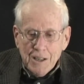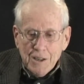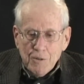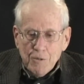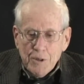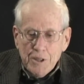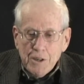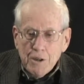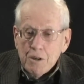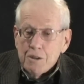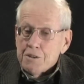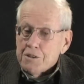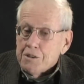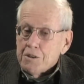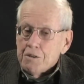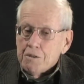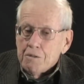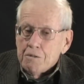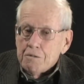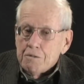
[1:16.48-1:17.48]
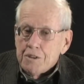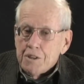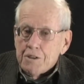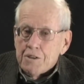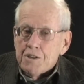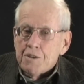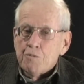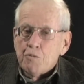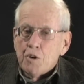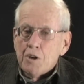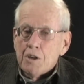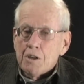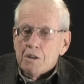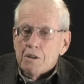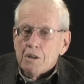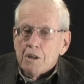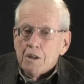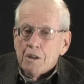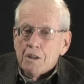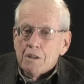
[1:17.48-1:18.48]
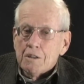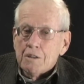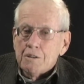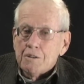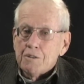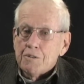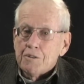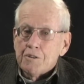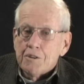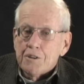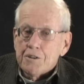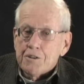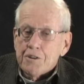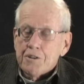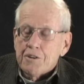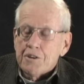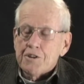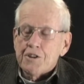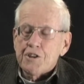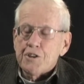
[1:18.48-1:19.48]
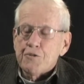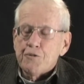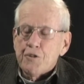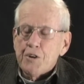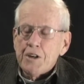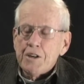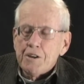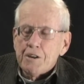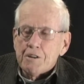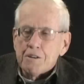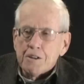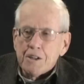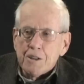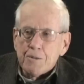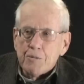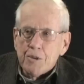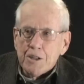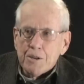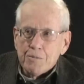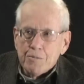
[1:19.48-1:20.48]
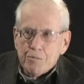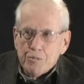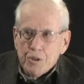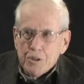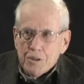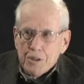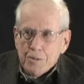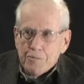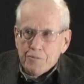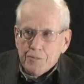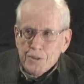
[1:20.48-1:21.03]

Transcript: We also did some work, uh, the, the surveyor had been put up